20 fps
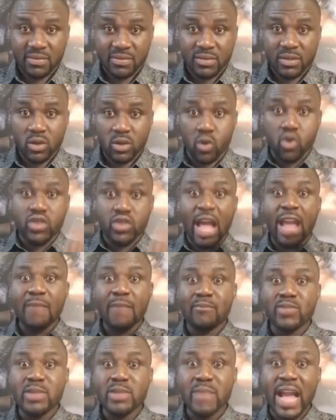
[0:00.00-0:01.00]
We will now
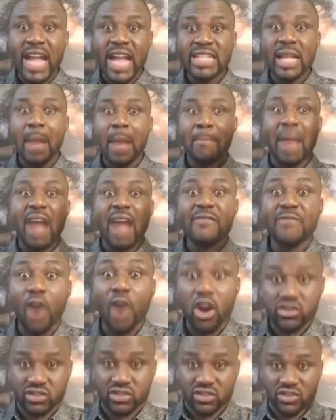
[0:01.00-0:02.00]
implement by
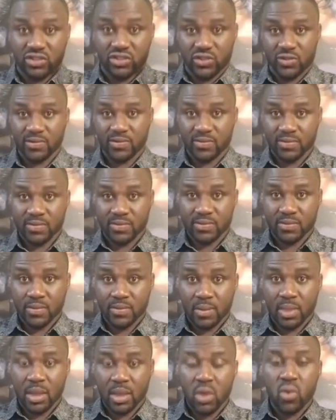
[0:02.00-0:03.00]
force.
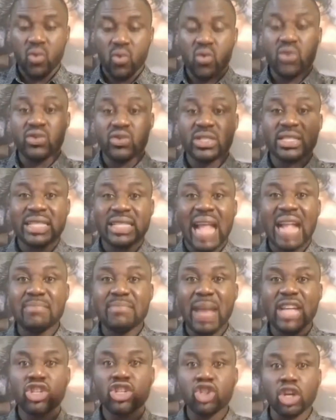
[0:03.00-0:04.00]
We will start
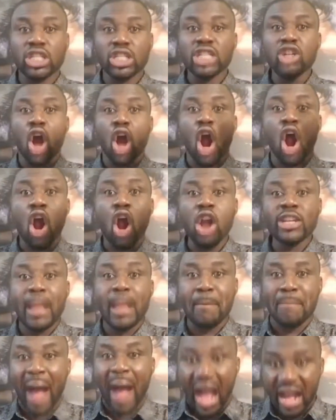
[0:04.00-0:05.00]
by shutting all
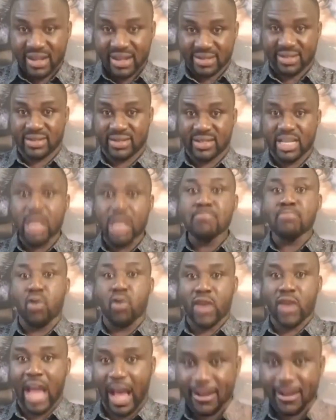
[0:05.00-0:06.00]
the banks in
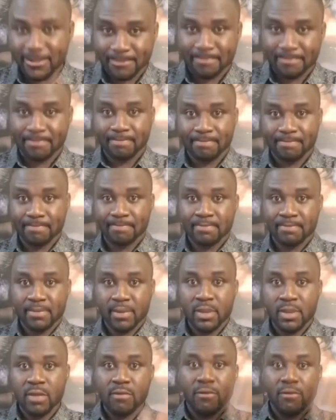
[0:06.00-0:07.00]
Buea
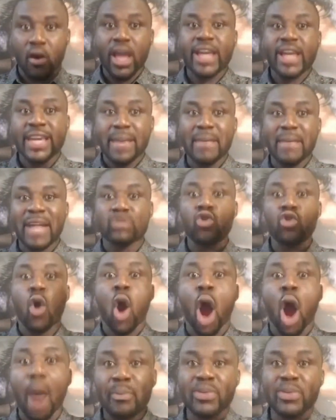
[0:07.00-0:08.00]
for Ekema to
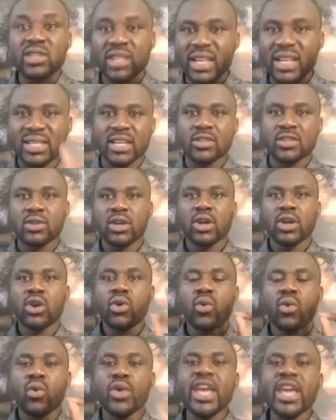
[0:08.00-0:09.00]
open. Listen,
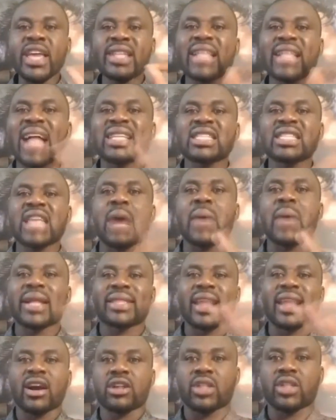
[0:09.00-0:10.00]
that is our
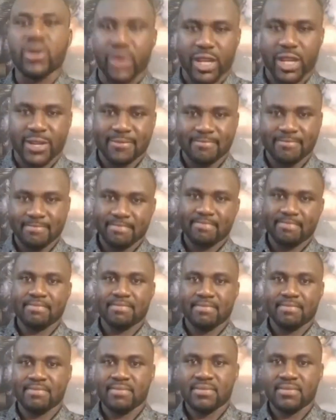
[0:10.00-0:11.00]
territory.
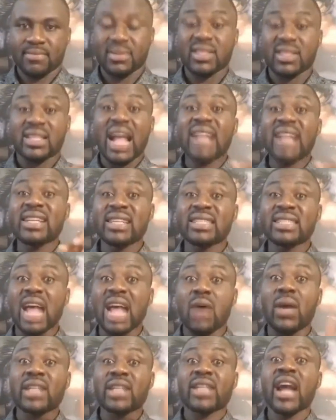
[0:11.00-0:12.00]
That is
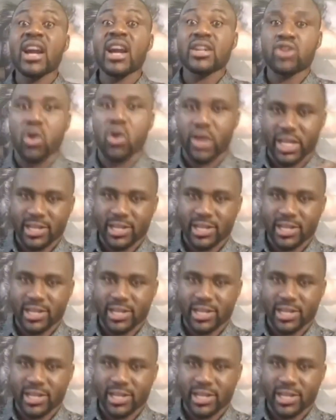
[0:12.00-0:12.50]
our territory.